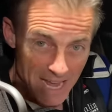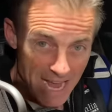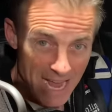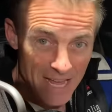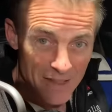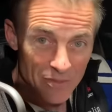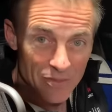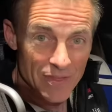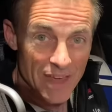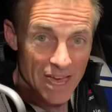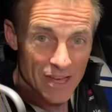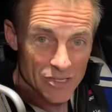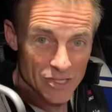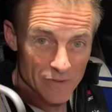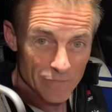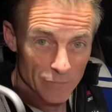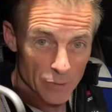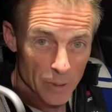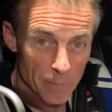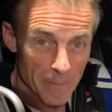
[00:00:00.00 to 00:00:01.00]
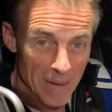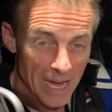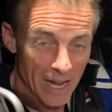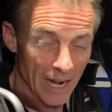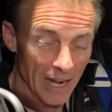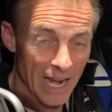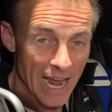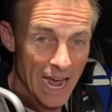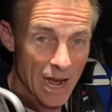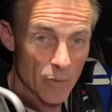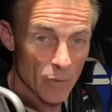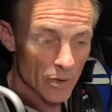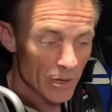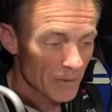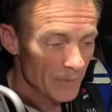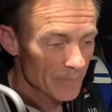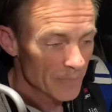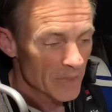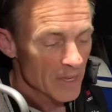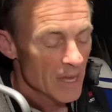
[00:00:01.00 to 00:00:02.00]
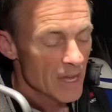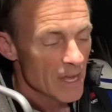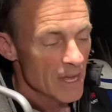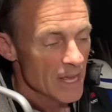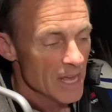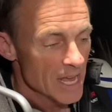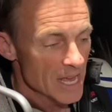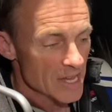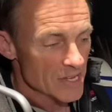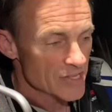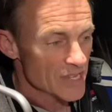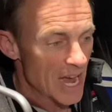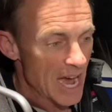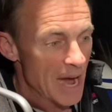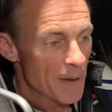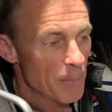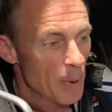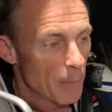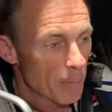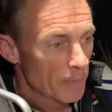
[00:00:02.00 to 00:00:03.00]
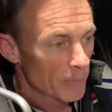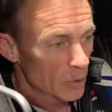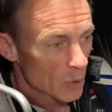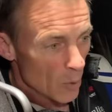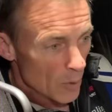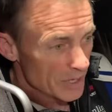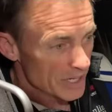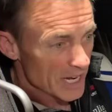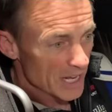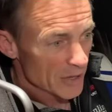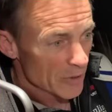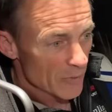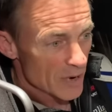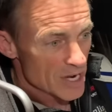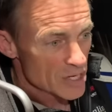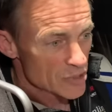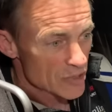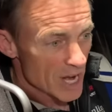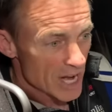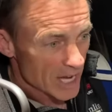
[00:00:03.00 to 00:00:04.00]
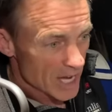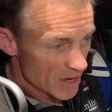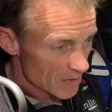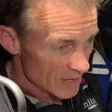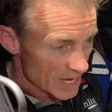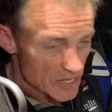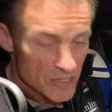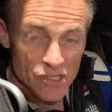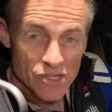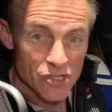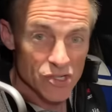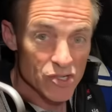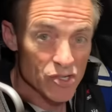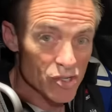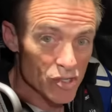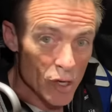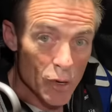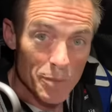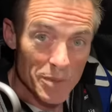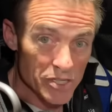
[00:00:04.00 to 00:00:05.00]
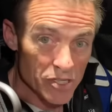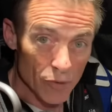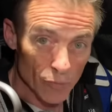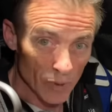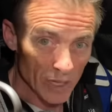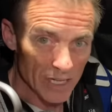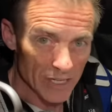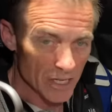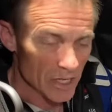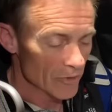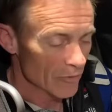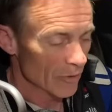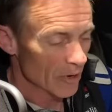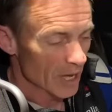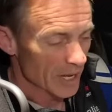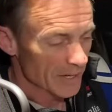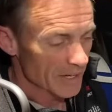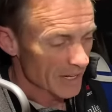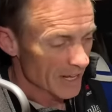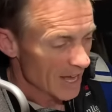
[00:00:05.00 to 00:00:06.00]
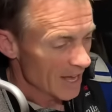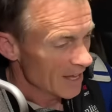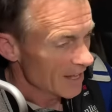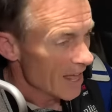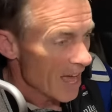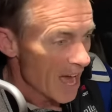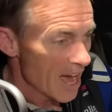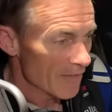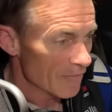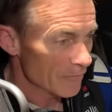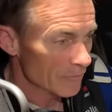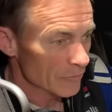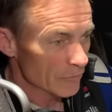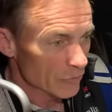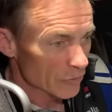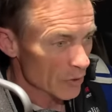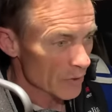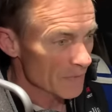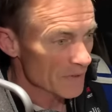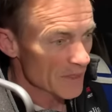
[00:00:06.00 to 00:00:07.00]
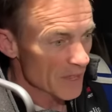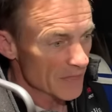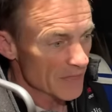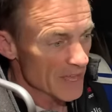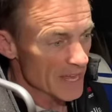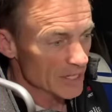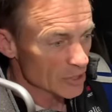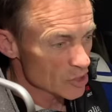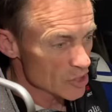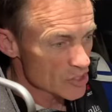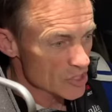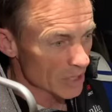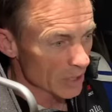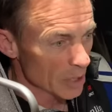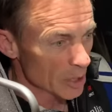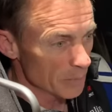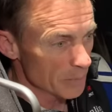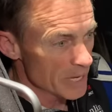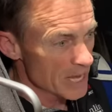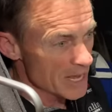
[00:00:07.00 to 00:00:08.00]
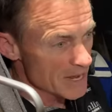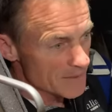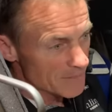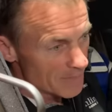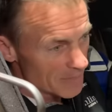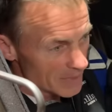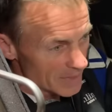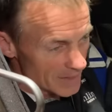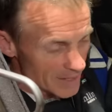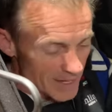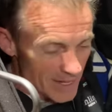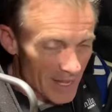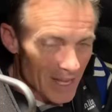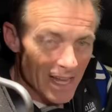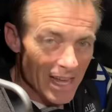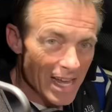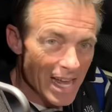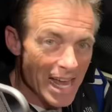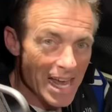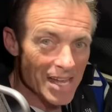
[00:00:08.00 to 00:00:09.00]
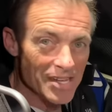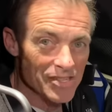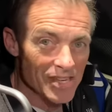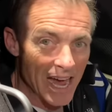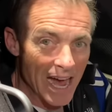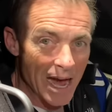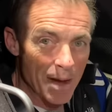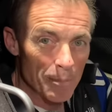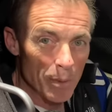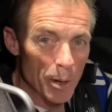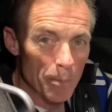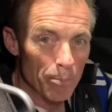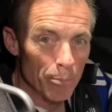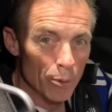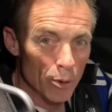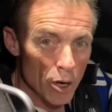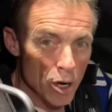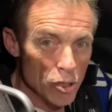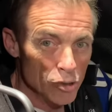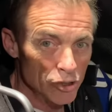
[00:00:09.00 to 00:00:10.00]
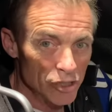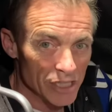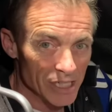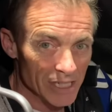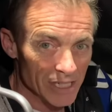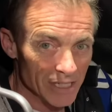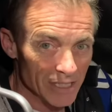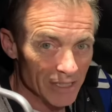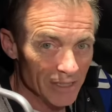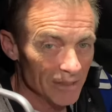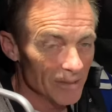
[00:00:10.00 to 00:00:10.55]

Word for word: and 1,000 foot mile an hour is I'm going down the racetrack here. Let's assume it's a really good run. I've driven the thing just a little bit. As I'm approaching